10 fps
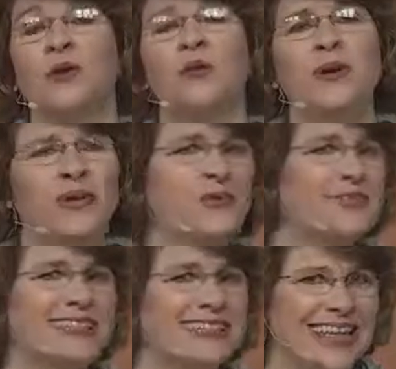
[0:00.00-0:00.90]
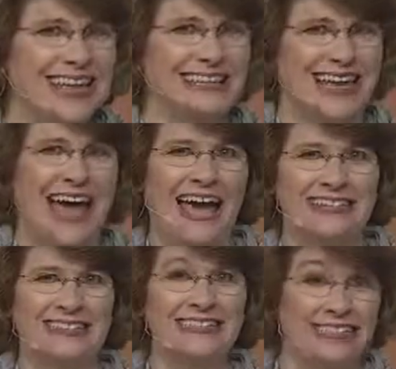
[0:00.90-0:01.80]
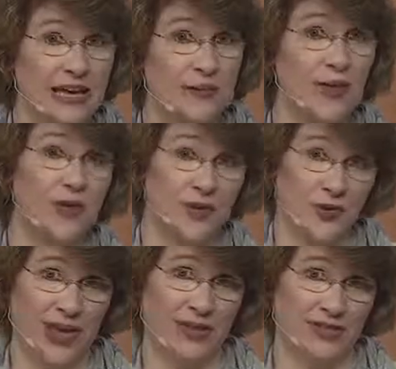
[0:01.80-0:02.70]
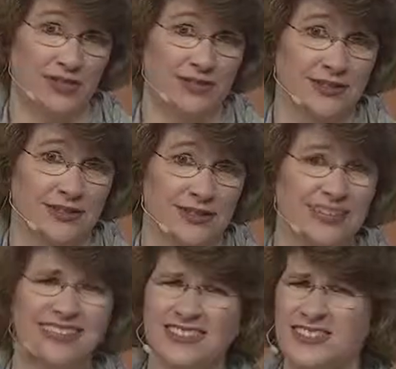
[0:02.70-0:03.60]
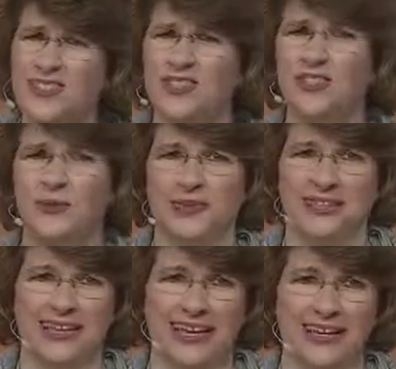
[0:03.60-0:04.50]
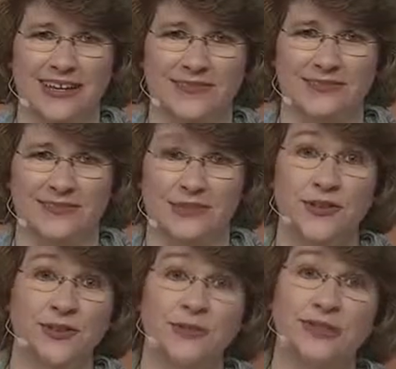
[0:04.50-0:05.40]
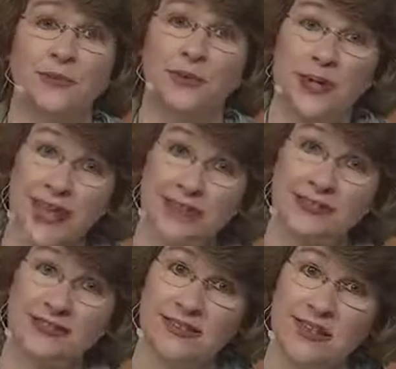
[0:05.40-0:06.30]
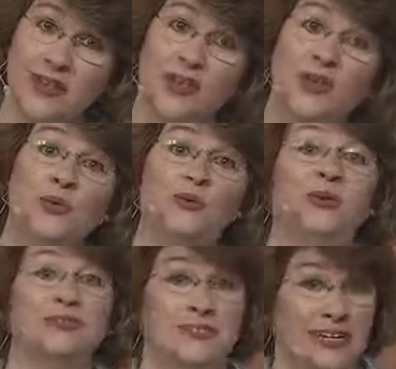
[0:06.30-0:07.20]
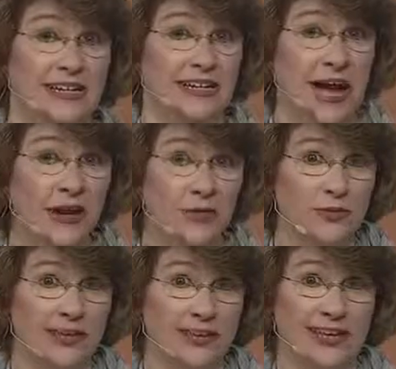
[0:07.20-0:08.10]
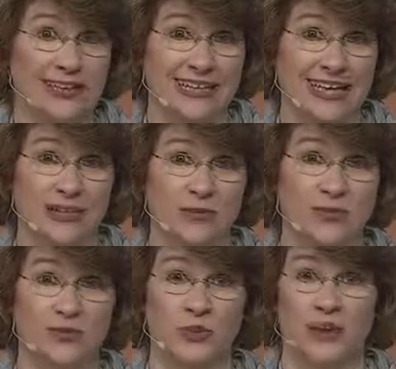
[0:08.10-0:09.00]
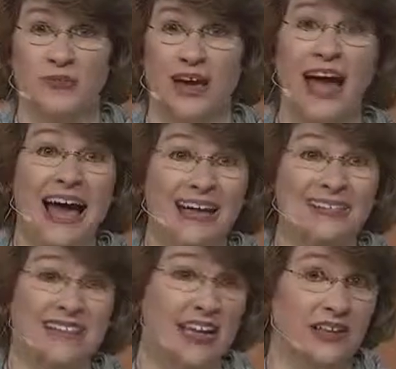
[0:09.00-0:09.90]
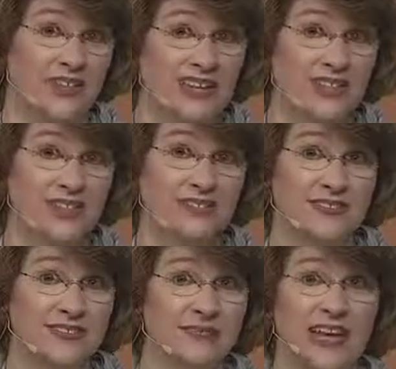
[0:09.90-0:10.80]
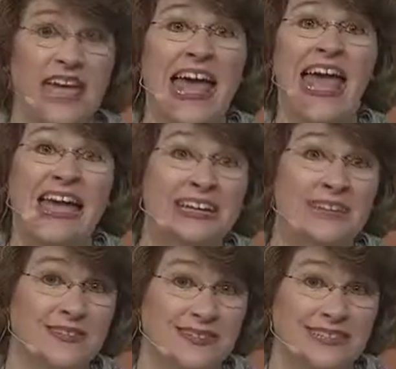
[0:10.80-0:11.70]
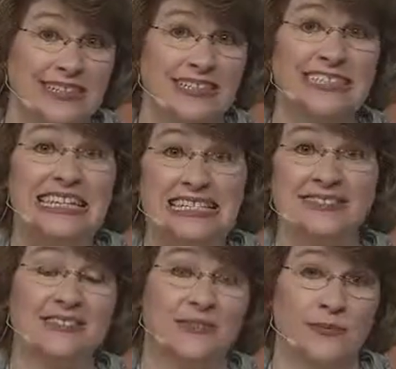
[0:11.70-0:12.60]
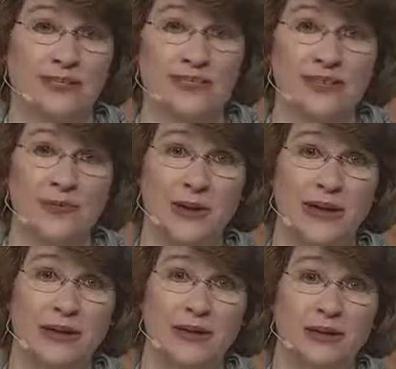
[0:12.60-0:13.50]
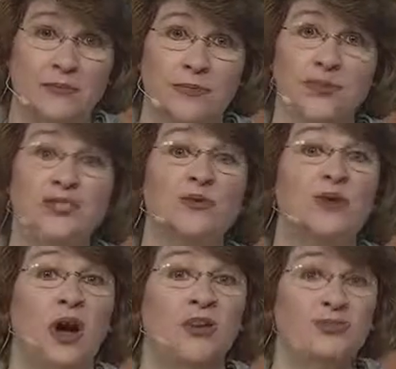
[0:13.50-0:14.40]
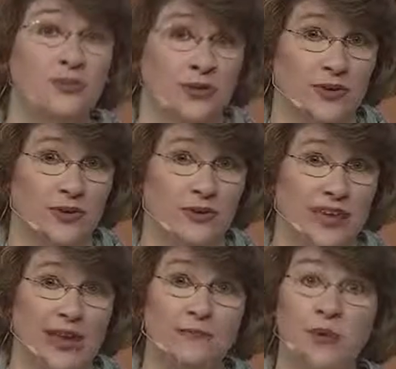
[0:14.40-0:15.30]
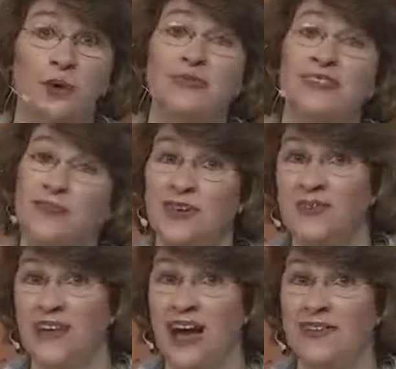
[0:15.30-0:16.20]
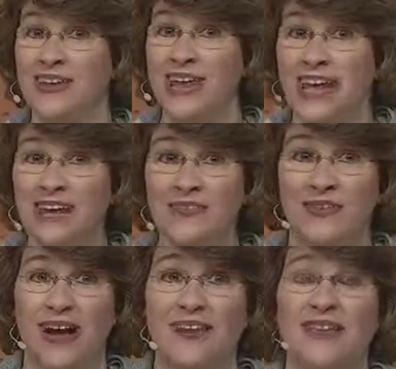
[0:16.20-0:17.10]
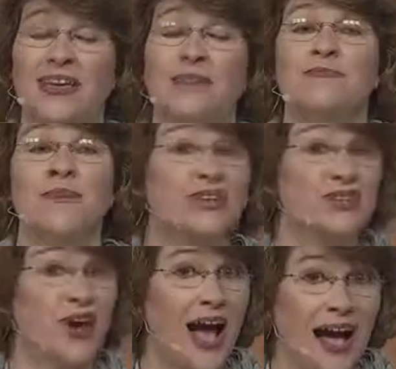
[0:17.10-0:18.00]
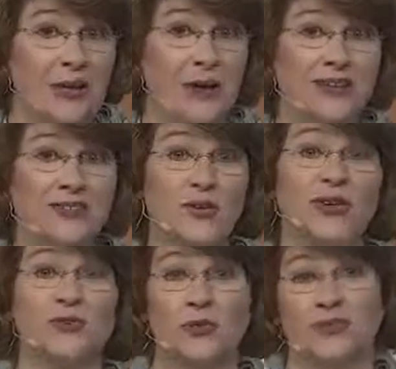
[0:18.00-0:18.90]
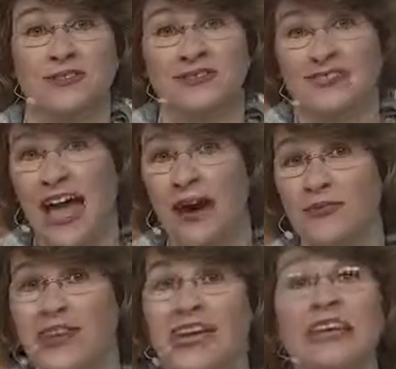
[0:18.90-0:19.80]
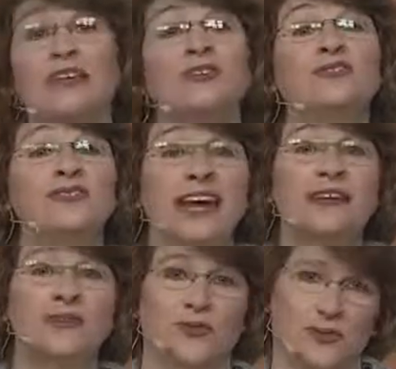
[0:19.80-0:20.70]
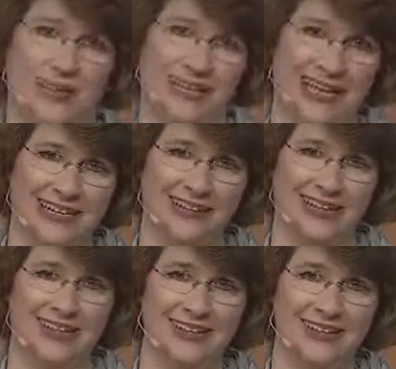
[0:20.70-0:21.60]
We used Atlanta as an example of location. Let's continue with Atlanta. Using place, you would study not only that Atlanta was one of the highest elevations of any of the cities east of the Mississippi, but you would also learn that both 75 and 85 major highways going north and south intersect through Atlanta.